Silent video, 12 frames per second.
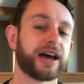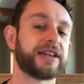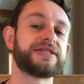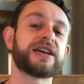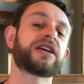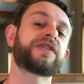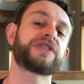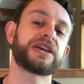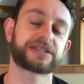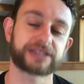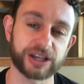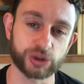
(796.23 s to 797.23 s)
None of
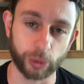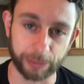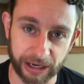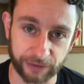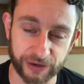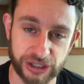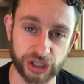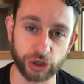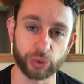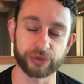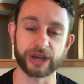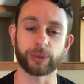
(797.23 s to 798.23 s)
these things will benefit
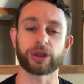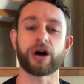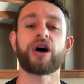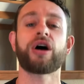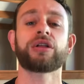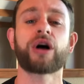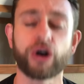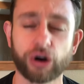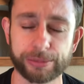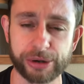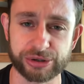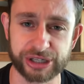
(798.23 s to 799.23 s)
you. They will all
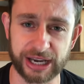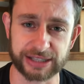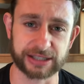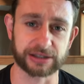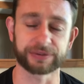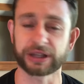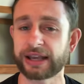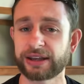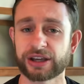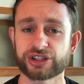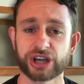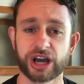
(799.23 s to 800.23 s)
harm your chances of
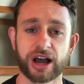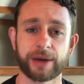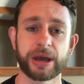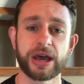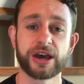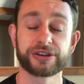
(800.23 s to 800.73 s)
landing a job.